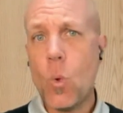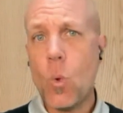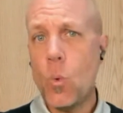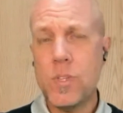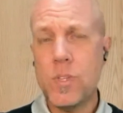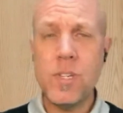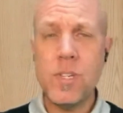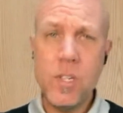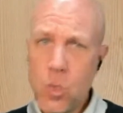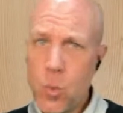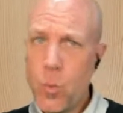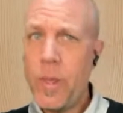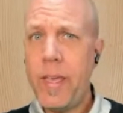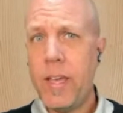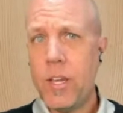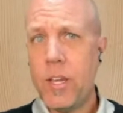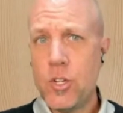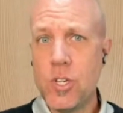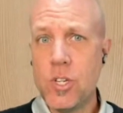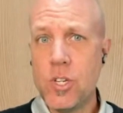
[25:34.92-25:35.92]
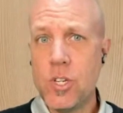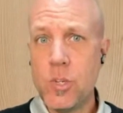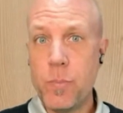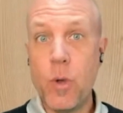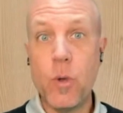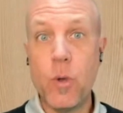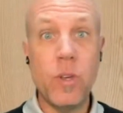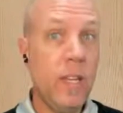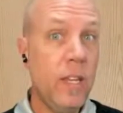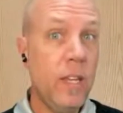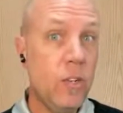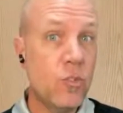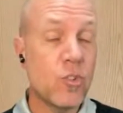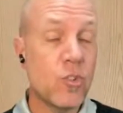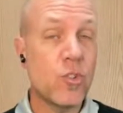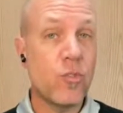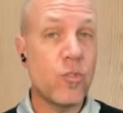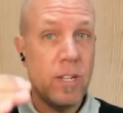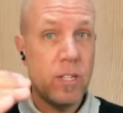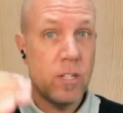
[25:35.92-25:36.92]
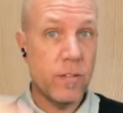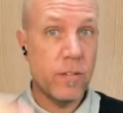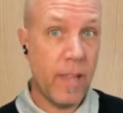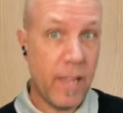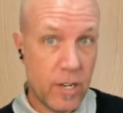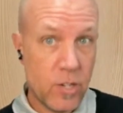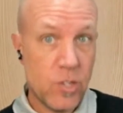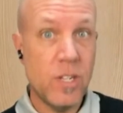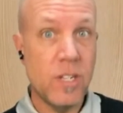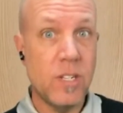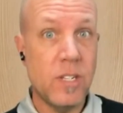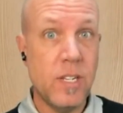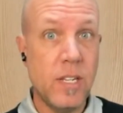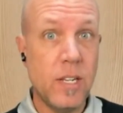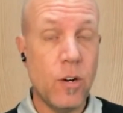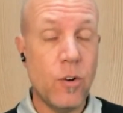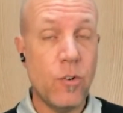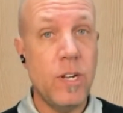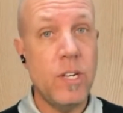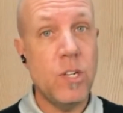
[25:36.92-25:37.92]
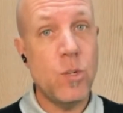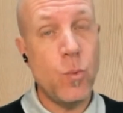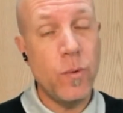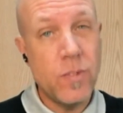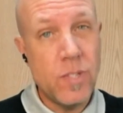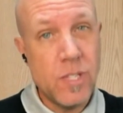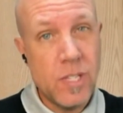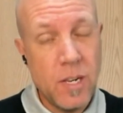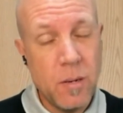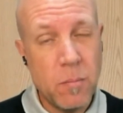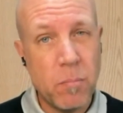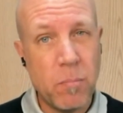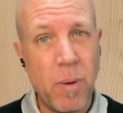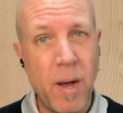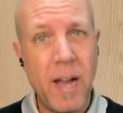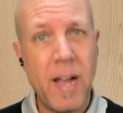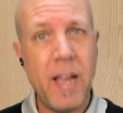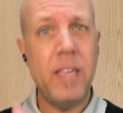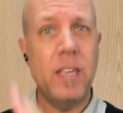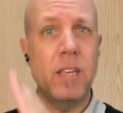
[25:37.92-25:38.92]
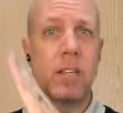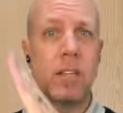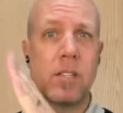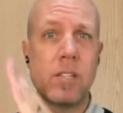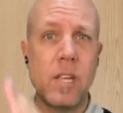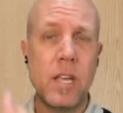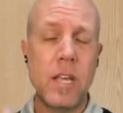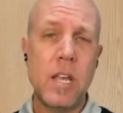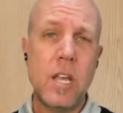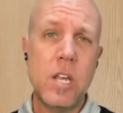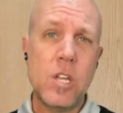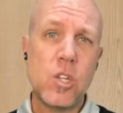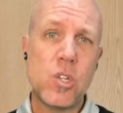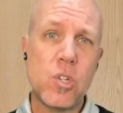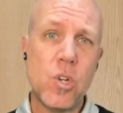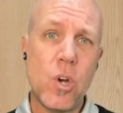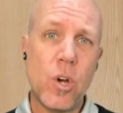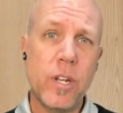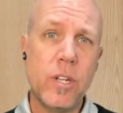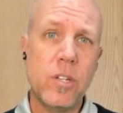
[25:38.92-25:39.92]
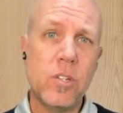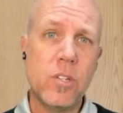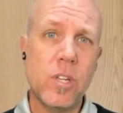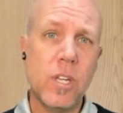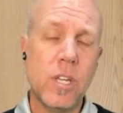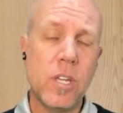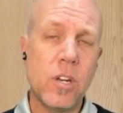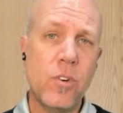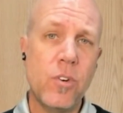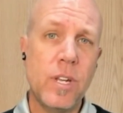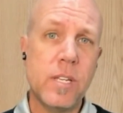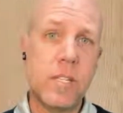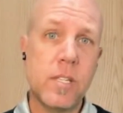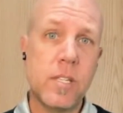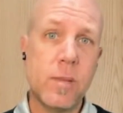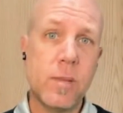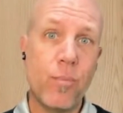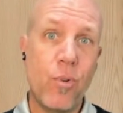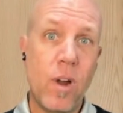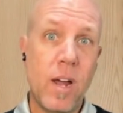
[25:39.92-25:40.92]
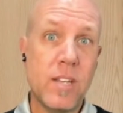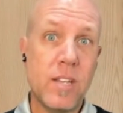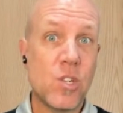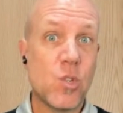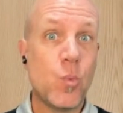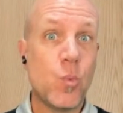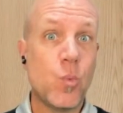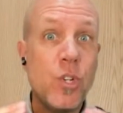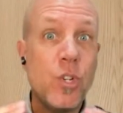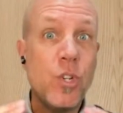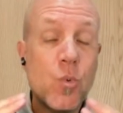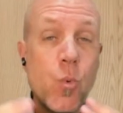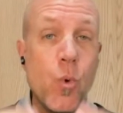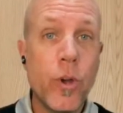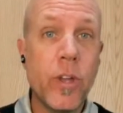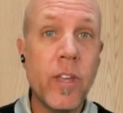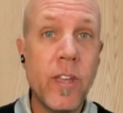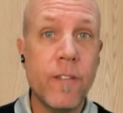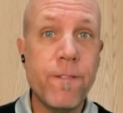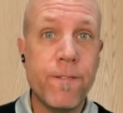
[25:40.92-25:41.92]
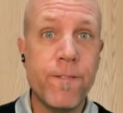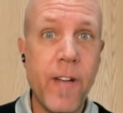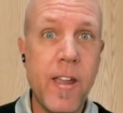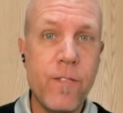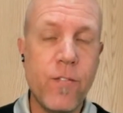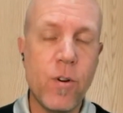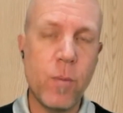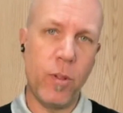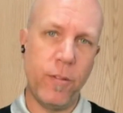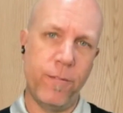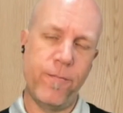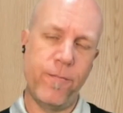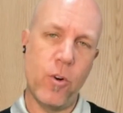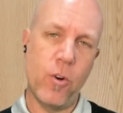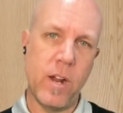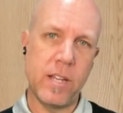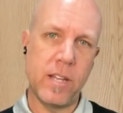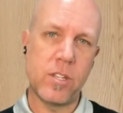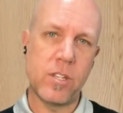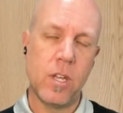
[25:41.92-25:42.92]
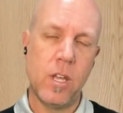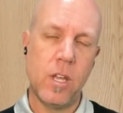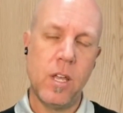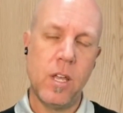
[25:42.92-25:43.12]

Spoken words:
since we actually spoke, interest rates have actually decreased. We've seen buyers starting to increase their prices, which is working favorable for us.